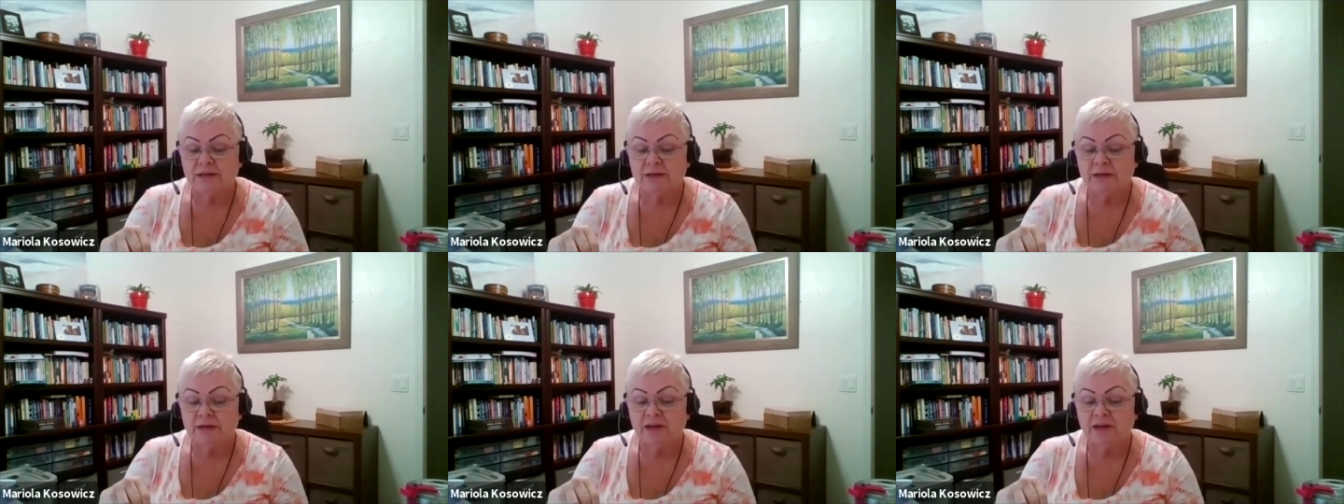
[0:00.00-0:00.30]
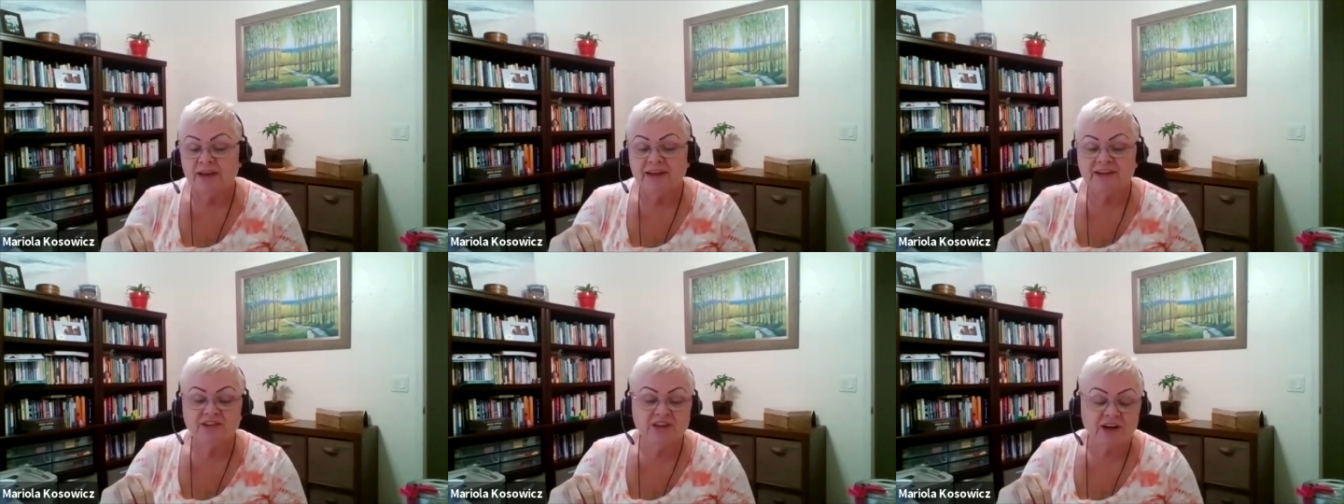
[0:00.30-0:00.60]

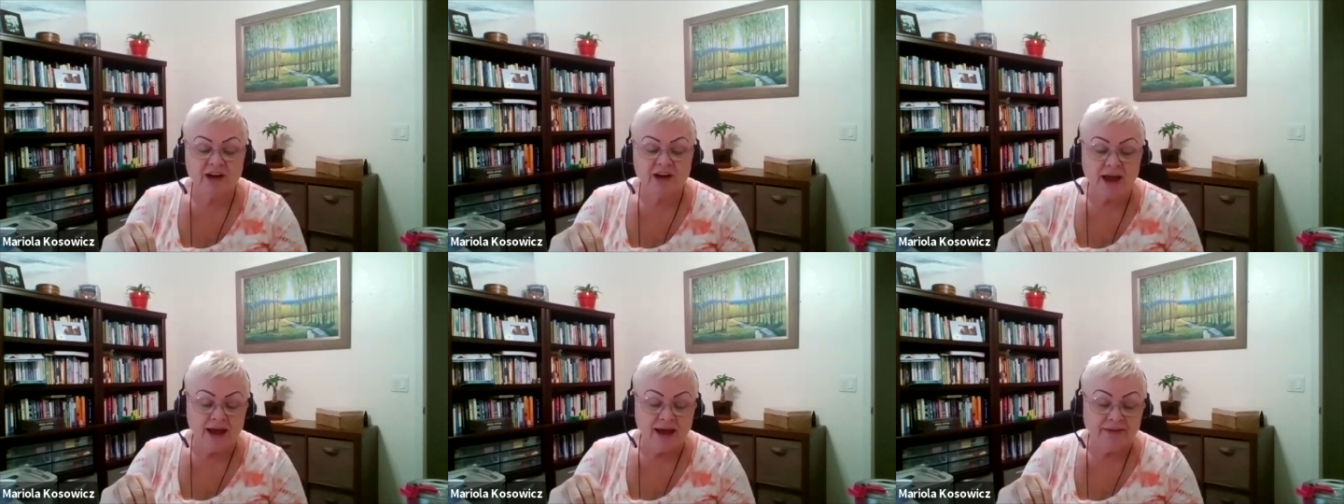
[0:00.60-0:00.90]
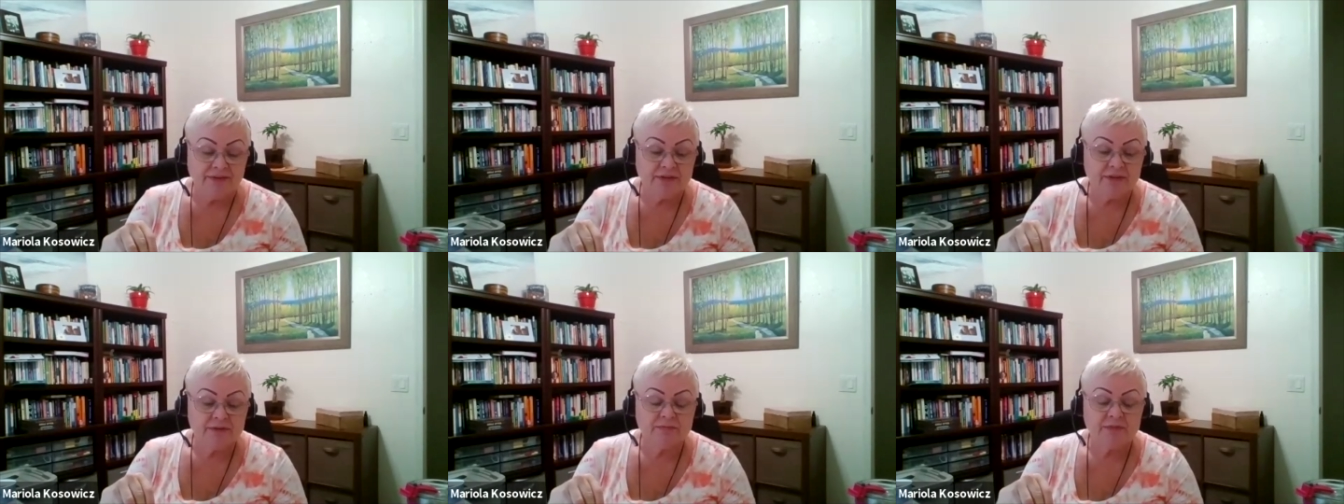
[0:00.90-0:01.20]
later
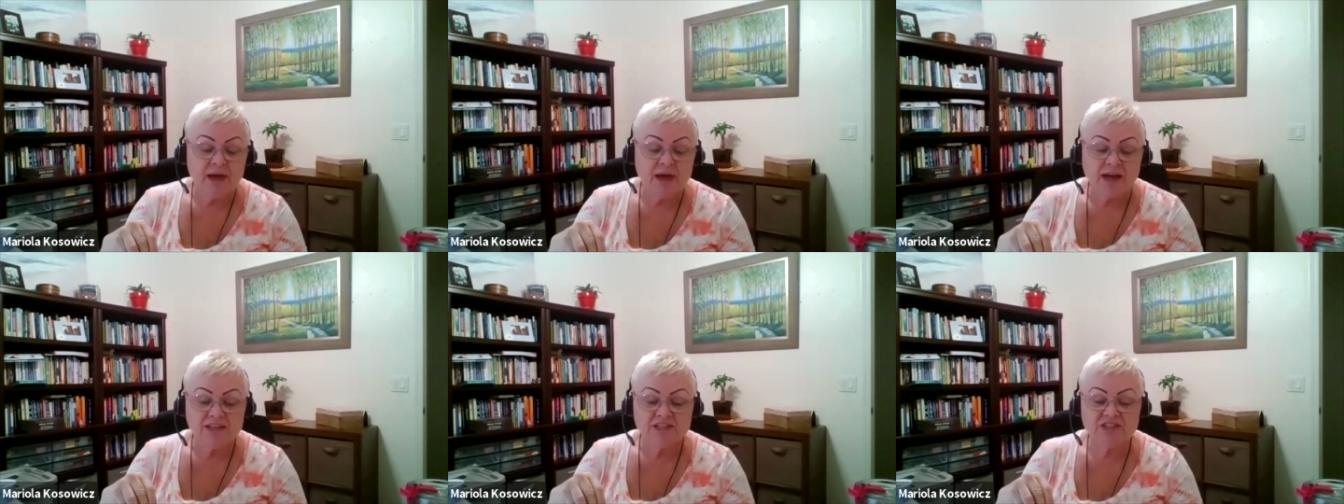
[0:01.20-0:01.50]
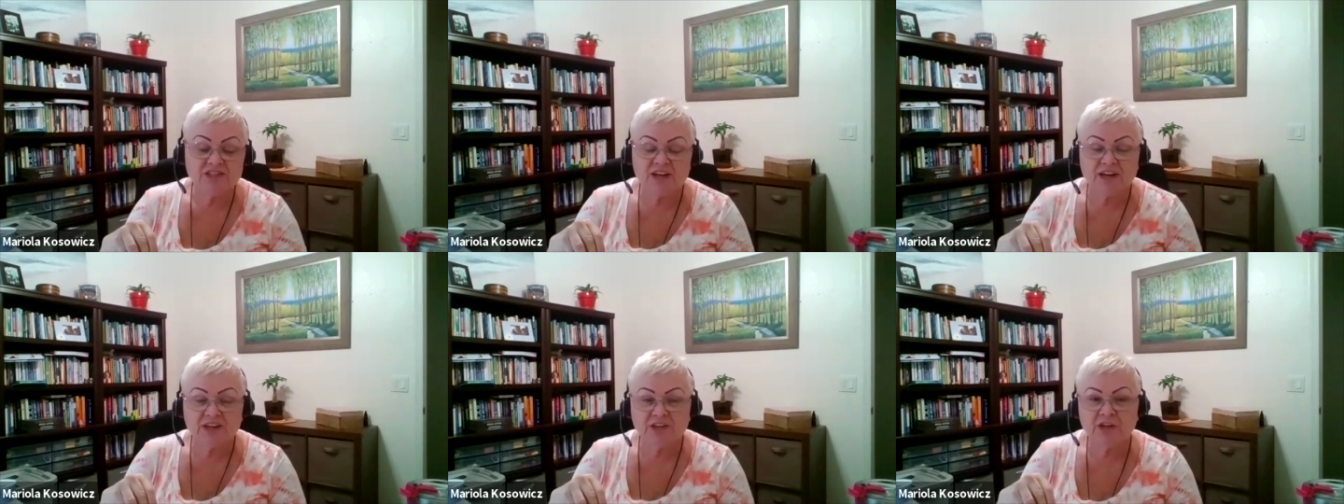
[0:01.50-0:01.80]
on, I
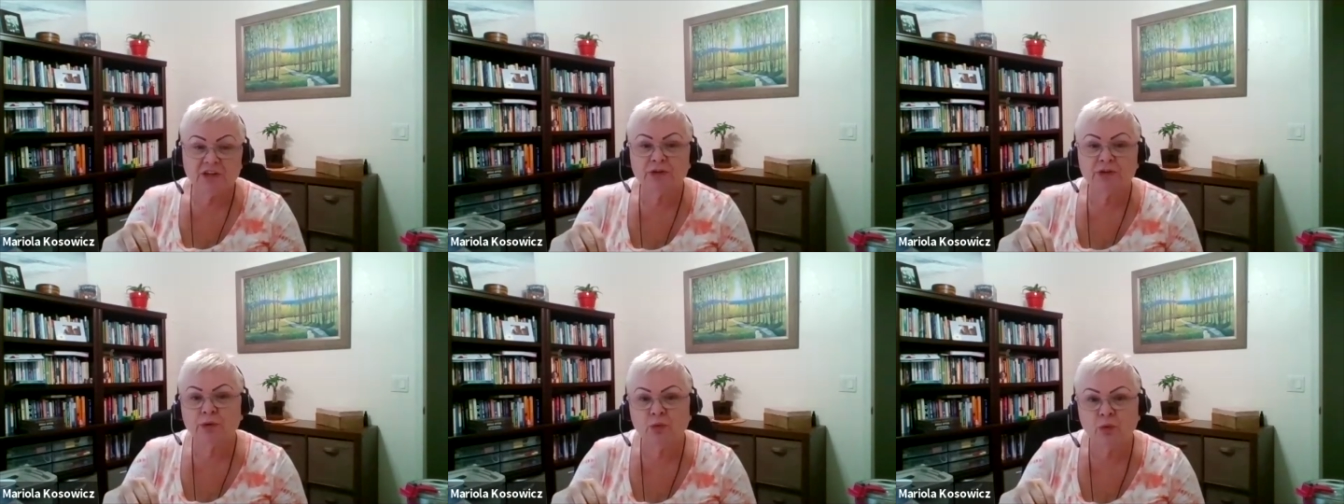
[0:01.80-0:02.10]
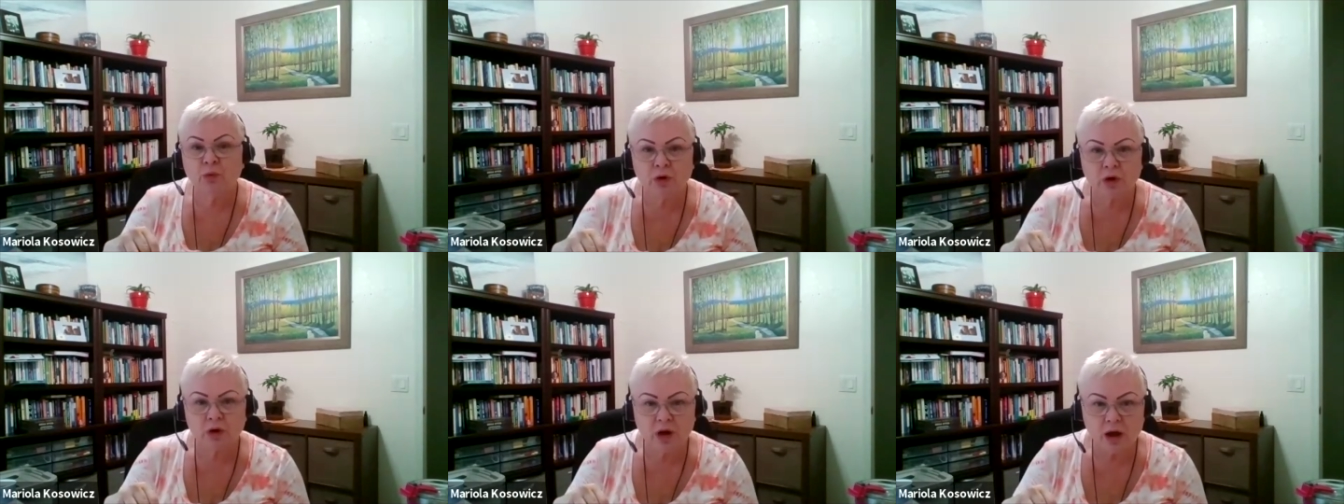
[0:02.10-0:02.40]
started to
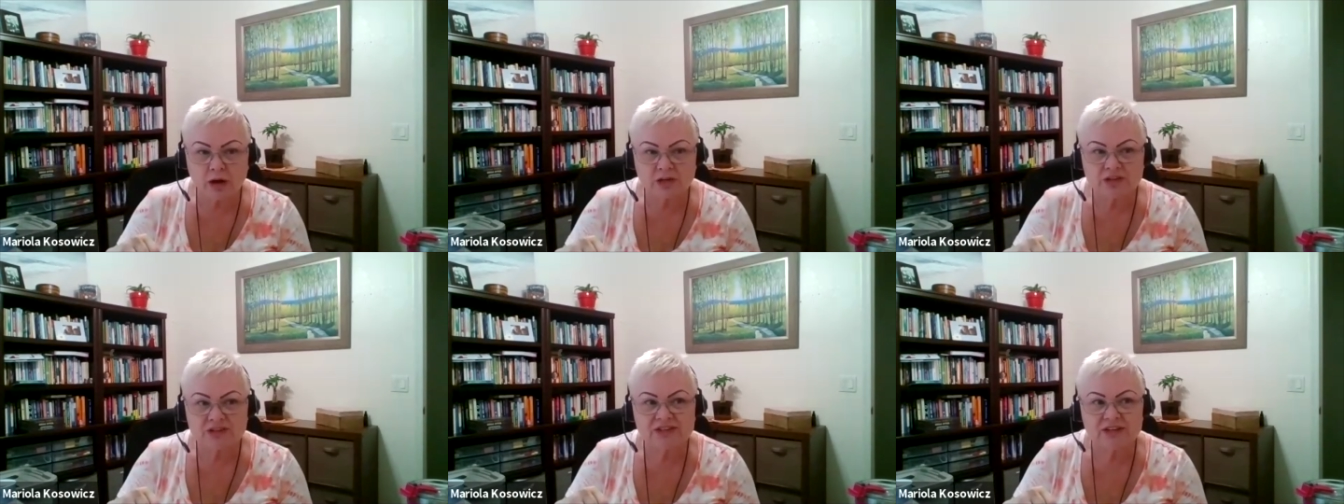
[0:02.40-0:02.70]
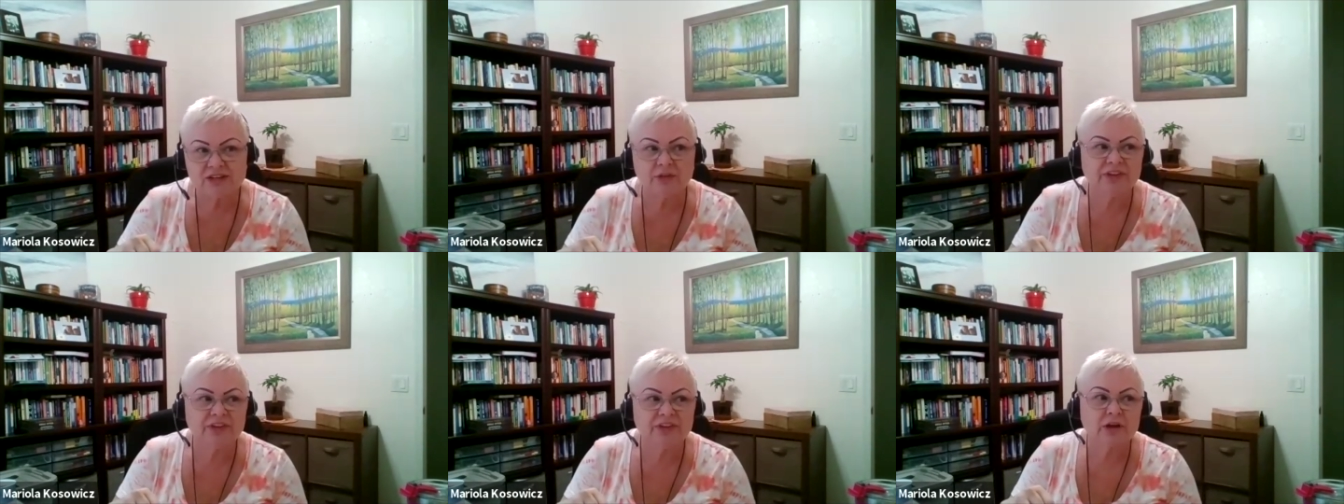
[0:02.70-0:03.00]
work also
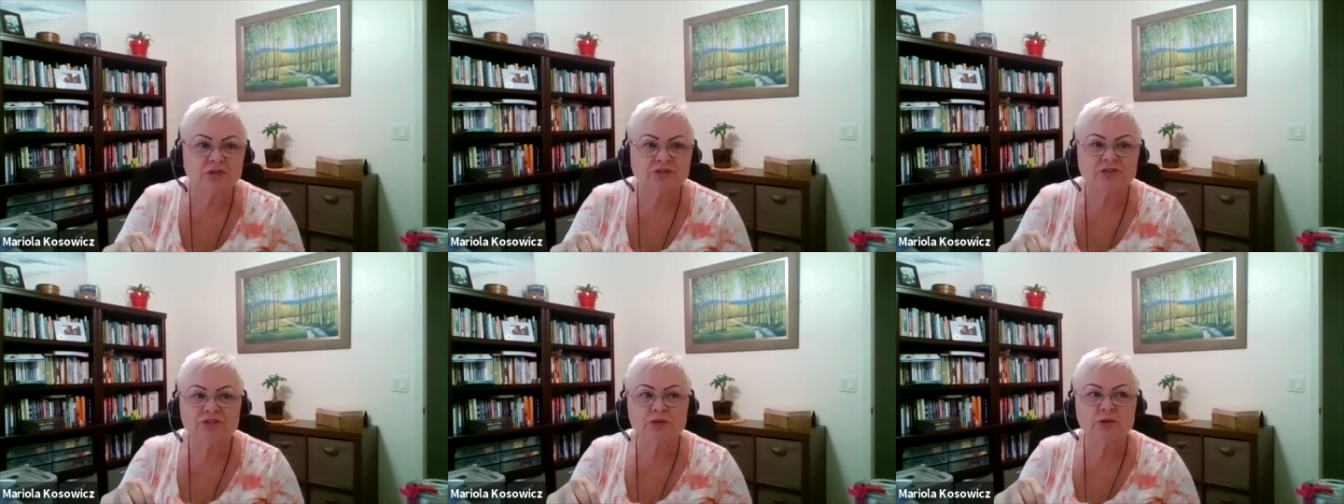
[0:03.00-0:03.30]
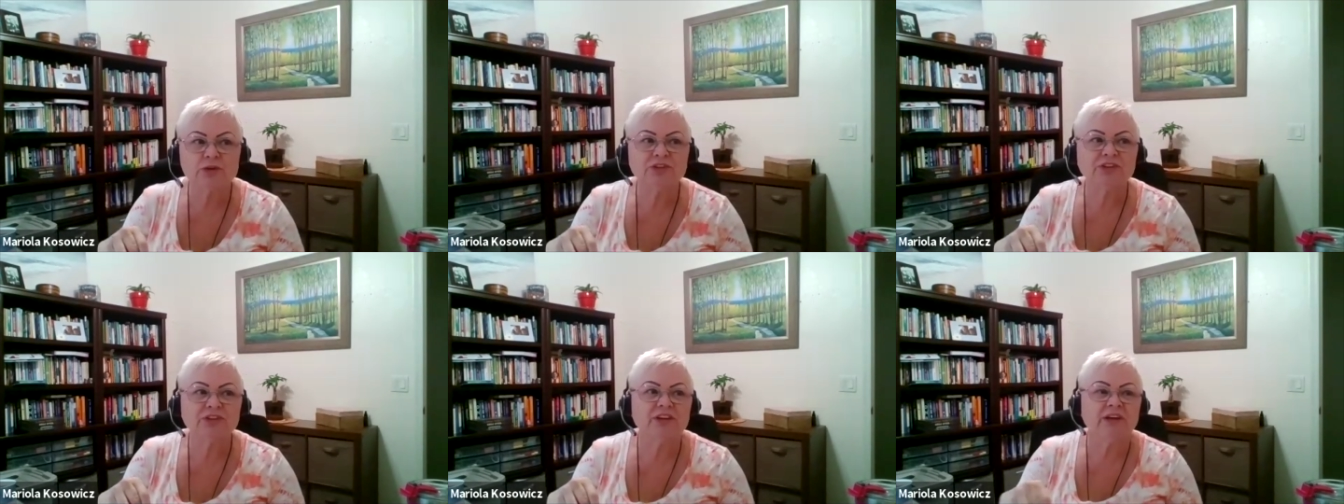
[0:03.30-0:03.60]
on the
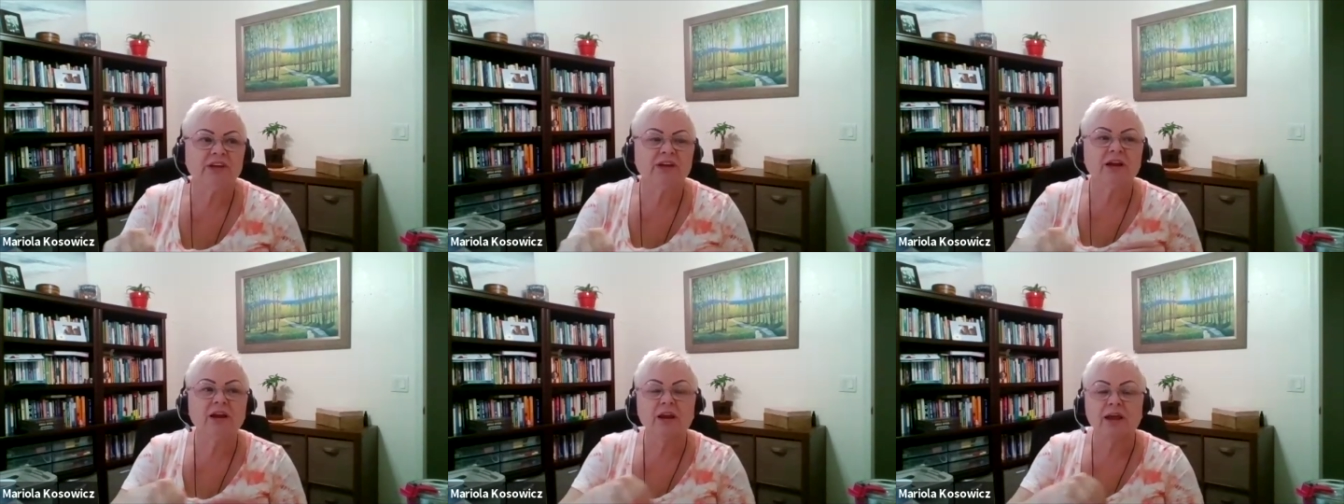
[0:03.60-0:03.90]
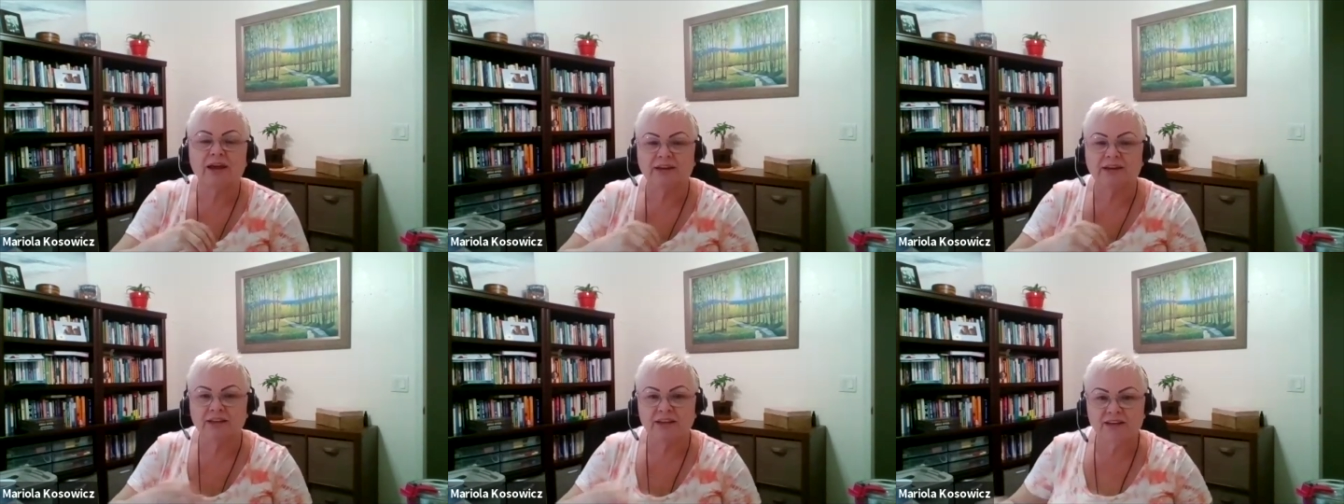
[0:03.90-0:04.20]
consulting line,